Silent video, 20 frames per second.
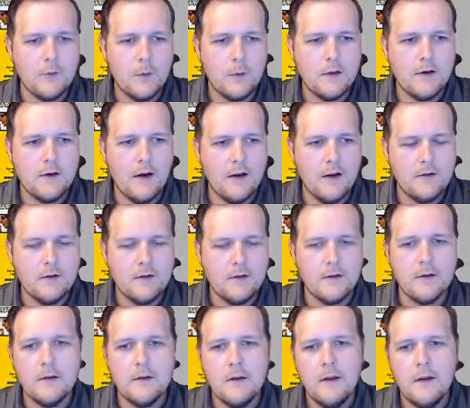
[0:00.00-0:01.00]

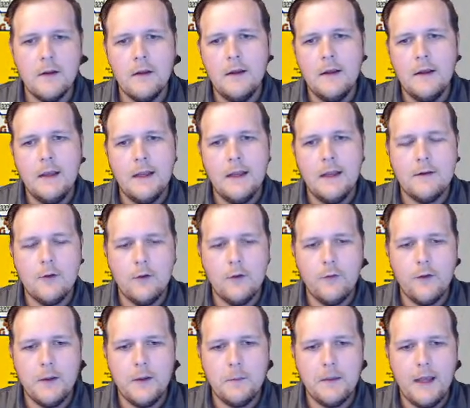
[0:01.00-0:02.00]
Johnson and his whole
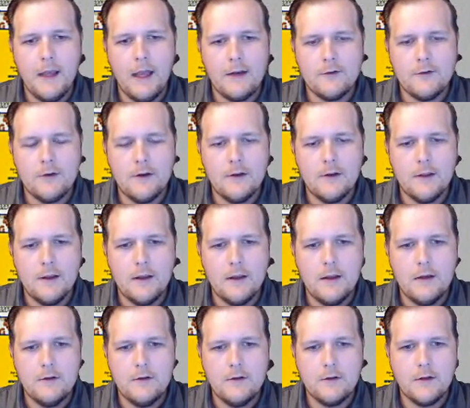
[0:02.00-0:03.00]
family
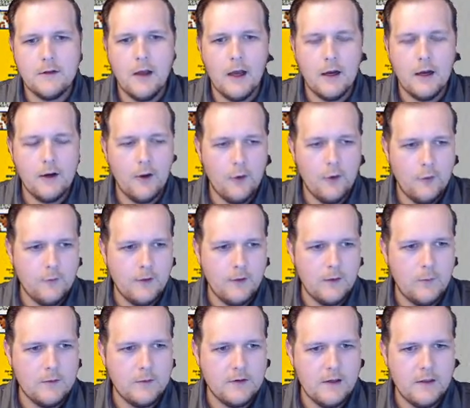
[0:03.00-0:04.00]
actually just caught COVID,
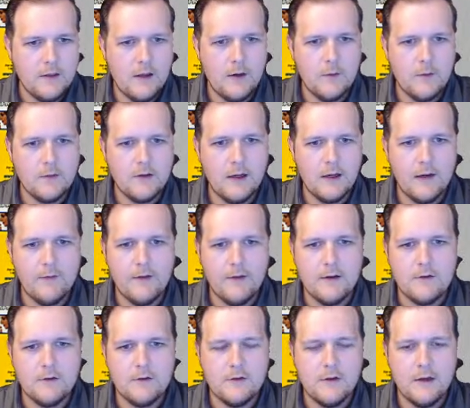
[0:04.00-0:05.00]
which I thought was kind of
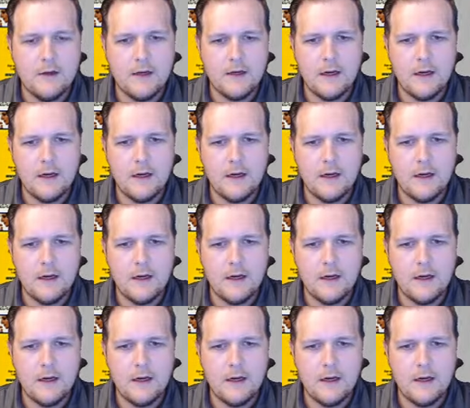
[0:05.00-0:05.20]
interesting.